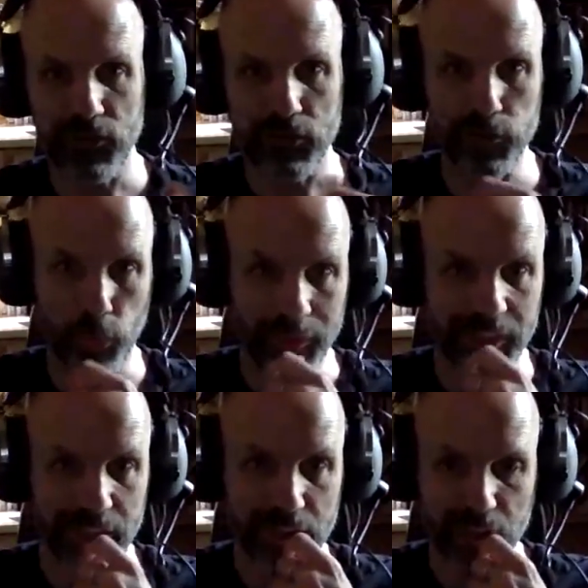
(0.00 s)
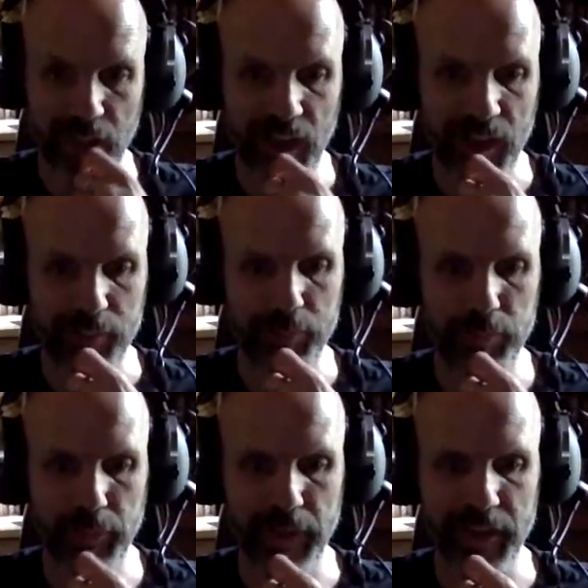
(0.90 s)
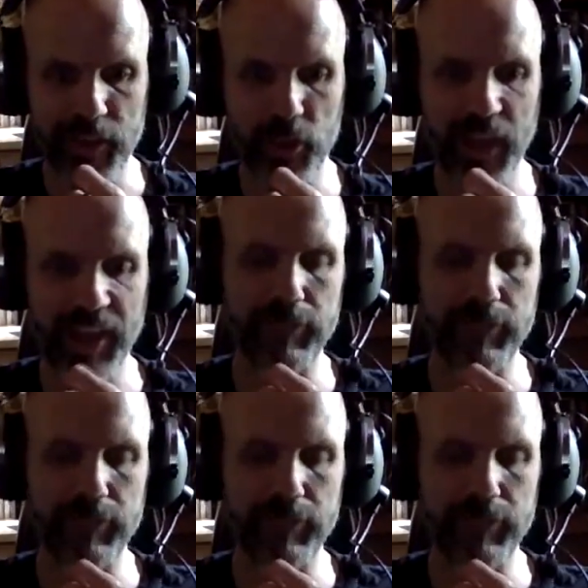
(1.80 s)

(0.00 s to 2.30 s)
for it. But you can't